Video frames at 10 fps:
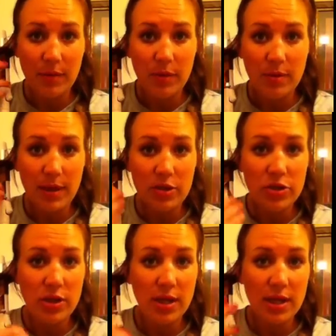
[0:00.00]
You want to make
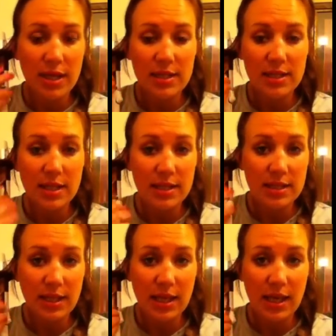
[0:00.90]
sure that these stay
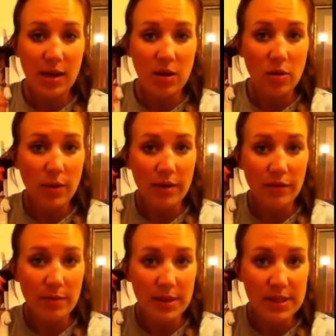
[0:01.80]
sticking out away
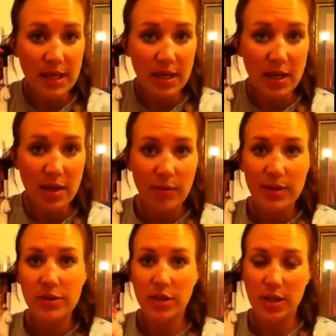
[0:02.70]
from this hair,
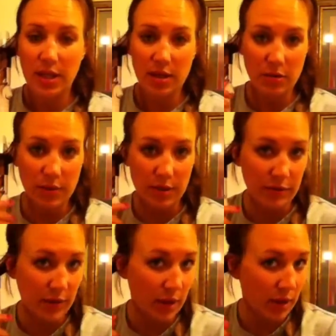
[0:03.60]
otherwise you're going to get a weird
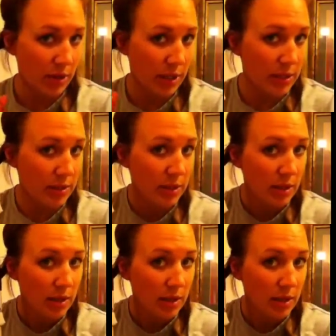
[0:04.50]
funky crease.